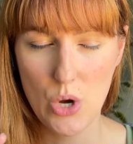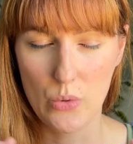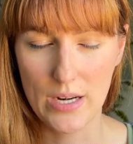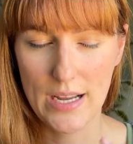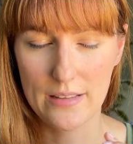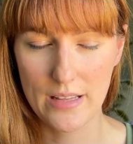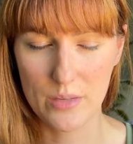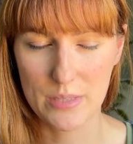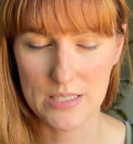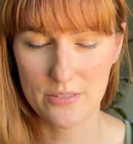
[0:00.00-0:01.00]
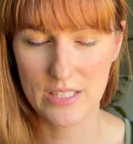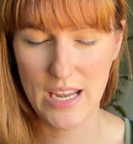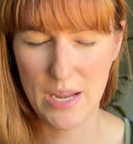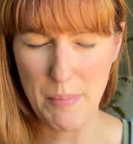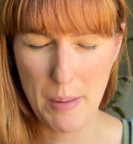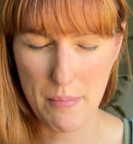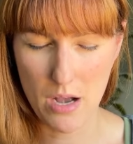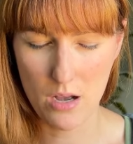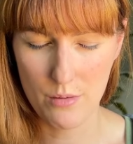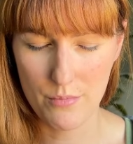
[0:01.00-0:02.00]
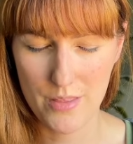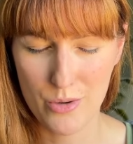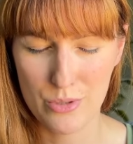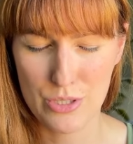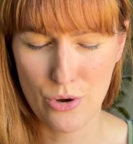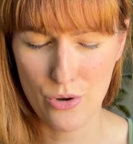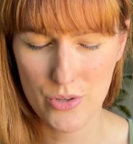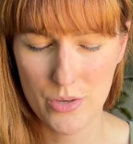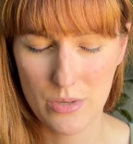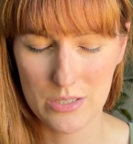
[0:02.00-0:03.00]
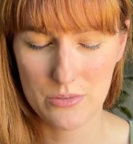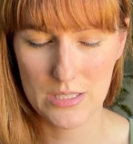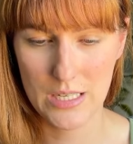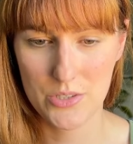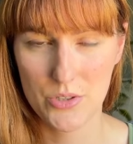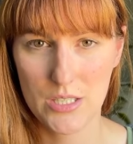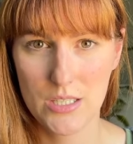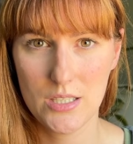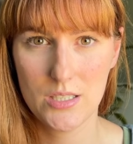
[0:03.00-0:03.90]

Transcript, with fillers: When I allowed myself to hate my mom, there was all there was was hatred.